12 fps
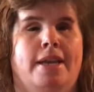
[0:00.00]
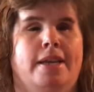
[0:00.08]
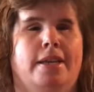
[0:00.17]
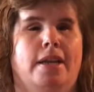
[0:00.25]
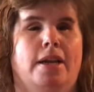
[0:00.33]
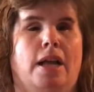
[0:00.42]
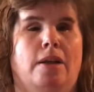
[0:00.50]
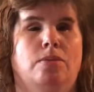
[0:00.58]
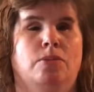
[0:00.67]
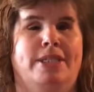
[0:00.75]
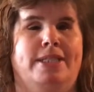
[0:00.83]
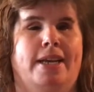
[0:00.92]
And
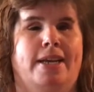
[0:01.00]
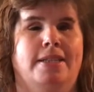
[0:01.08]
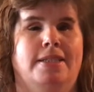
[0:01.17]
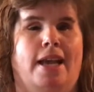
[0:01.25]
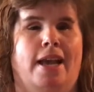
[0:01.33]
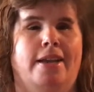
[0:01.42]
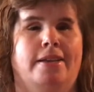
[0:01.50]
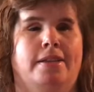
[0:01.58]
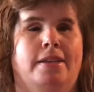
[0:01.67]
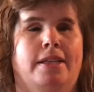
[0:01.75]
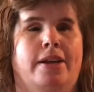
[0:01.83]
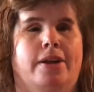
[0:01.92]
we stay inside
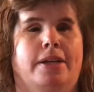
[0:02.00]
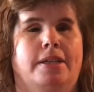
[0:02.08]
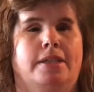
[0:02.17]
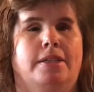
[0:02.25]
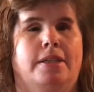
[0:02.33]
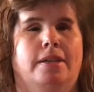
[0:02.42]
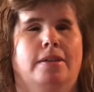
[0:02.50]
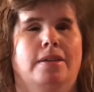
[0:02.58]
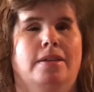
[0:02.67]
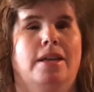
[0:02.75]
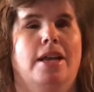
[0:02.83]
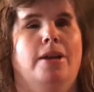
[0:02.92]
in the air conditioning.
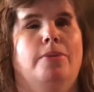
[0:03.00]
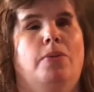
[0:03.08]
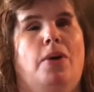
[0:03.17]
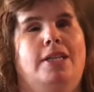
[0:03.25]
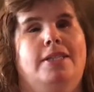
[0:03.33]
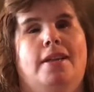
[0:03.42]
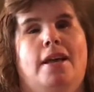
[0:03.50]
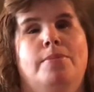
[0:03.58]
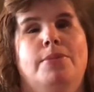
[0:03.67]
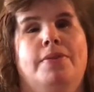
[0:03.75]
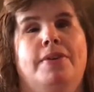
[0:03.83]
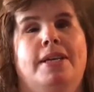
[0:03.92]
We watch a lot of
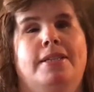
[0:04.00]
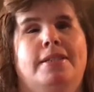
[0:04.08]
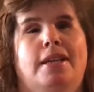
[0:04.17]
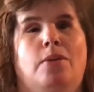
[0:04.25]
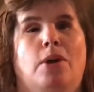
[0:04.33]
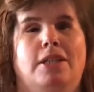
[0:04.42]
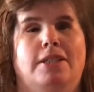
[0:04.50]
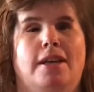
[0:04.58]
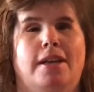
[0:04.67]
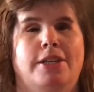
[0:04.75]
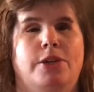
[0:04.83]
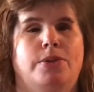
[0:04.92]
movies. I watch a
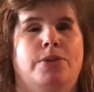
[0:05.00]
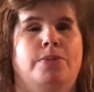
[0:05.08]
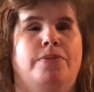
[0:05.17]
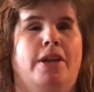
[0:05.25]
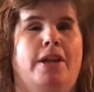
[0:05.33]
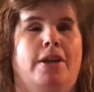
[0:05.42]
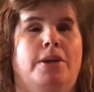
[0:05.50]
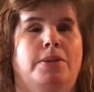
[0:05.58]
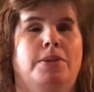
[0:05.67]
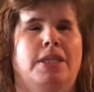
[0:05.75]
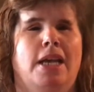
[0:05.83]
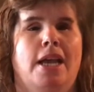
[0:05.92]
lot of YouTube
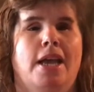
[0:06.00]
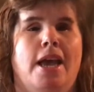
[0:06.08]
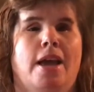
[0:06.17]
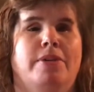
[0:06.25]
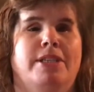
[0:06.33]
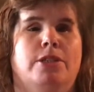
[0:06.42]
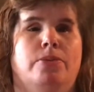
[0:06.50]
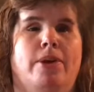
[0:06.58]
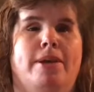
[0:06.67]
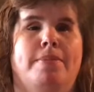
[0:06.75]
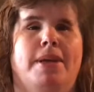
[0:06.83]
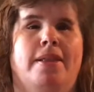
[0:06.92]
videos, and we
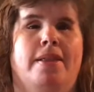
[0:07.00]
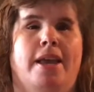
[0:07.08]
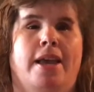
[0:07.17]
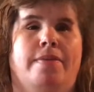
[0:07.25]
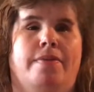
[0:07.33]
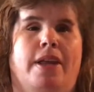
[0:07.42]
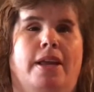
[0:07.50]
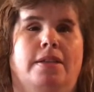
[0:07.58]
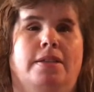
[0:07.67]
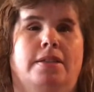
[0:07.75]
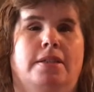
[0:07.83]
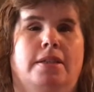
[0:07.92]
swim in the
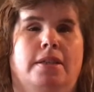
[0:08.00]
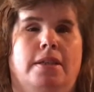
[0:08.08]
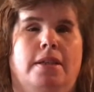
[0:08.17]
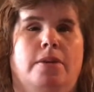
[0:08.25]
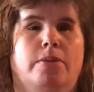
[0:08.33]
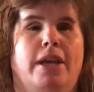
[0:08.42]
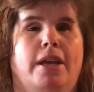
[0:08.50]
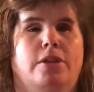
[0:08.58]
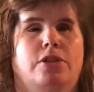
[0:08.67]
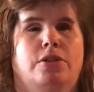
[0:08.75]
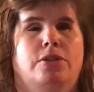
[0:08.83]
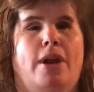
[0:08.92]
evenings. We
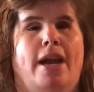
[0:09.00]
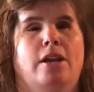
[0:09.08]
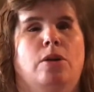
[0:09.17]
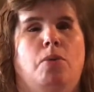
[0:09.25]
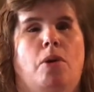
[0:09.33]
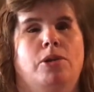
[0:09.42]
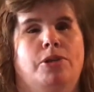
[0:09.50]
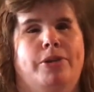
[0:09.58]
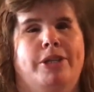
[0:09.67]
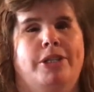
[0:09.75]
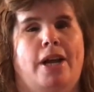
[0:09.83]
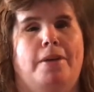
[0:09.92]
try to
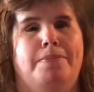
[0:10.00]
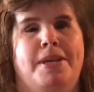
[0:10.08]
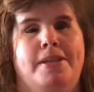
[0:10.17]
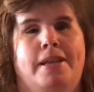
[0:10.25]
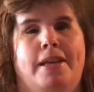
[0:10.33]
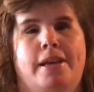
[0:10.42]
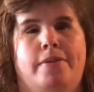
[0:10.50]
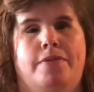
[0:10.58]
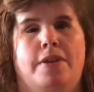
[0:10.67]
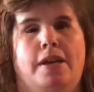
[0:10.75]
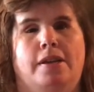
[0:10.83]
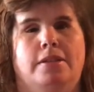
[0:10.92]
grocery shop in the
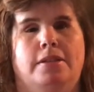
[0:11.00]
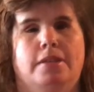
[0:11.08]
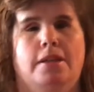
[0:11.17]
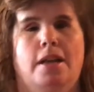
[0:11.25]
evenings.